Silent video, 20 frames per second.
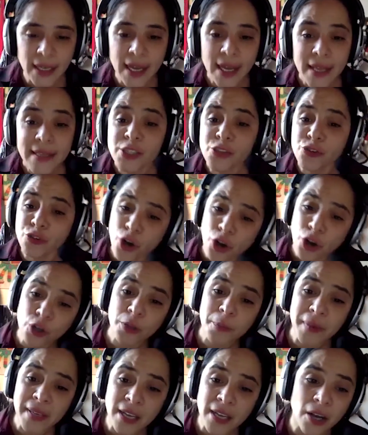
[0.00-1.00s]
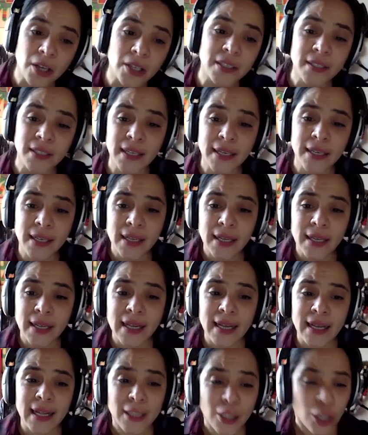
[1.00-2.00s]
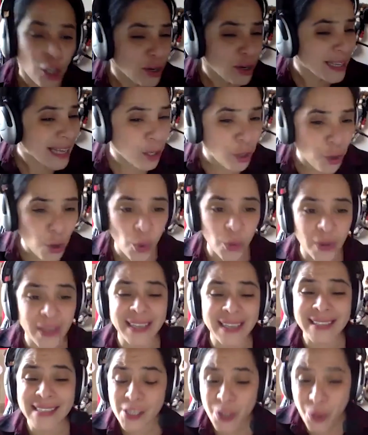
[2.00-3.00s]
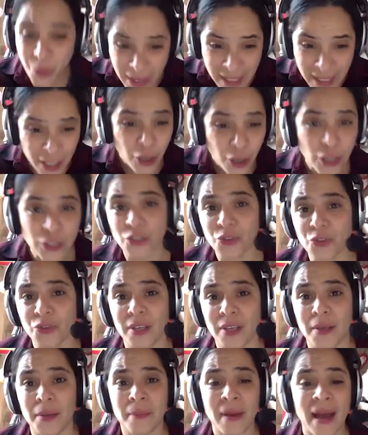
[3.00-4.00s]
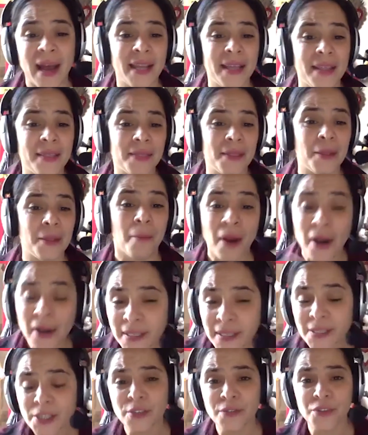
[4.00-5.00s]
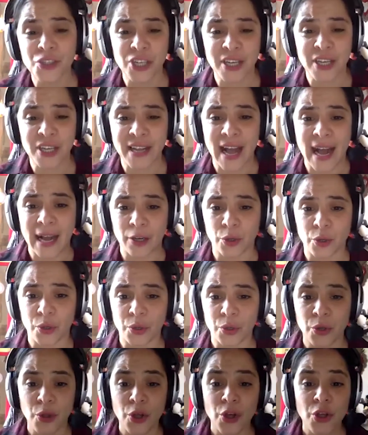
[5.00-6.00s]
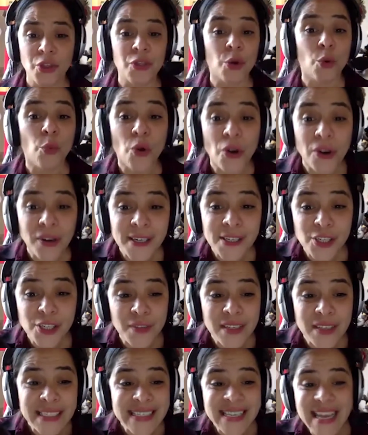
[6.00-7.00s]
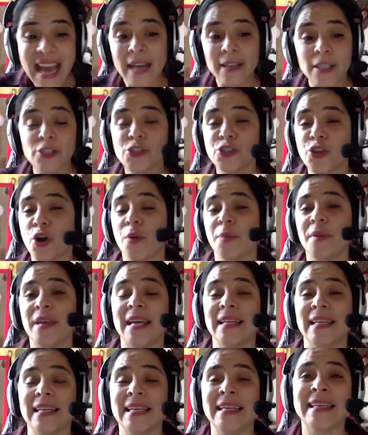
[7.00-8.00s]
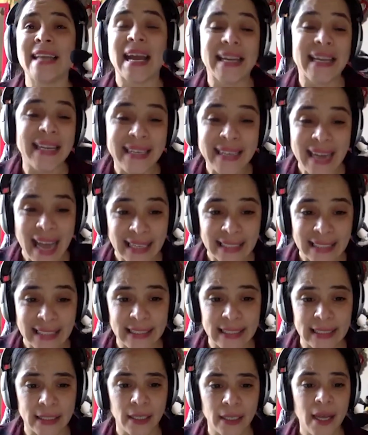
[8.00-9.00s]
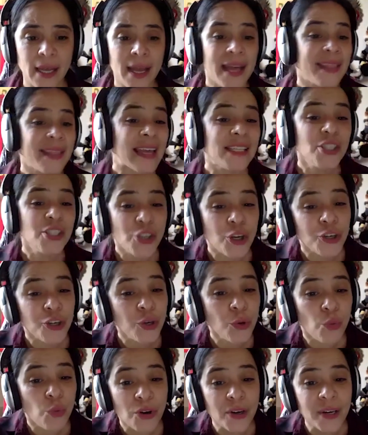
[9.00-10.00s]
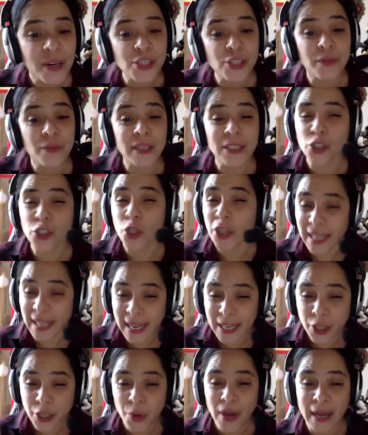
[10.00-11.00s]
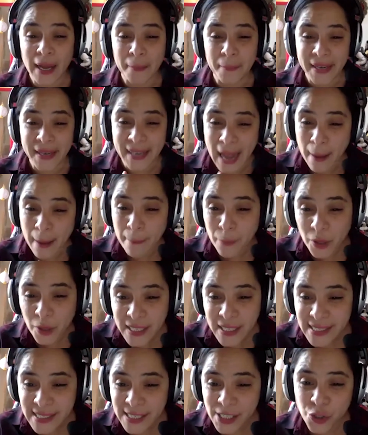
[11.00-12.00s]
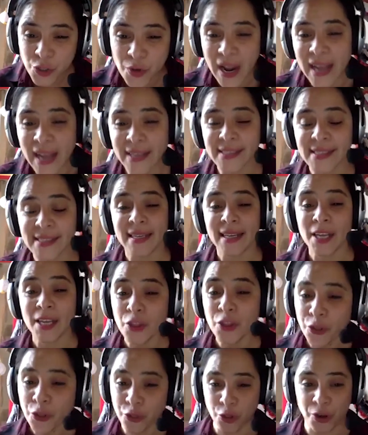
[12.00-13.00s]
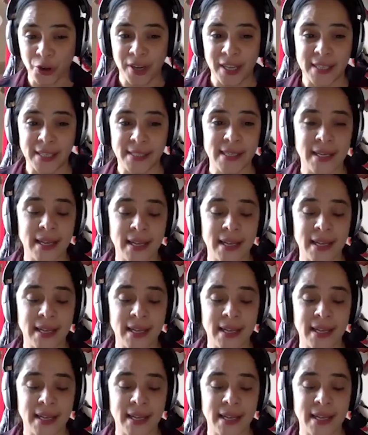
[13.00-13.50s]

the struggle begun long ago in this great country by the martyrs of Chicago, the workers of the Seattle Soviet in 1919, the insurgent workers of the Toledo and Minneapolis strikes in the 30s,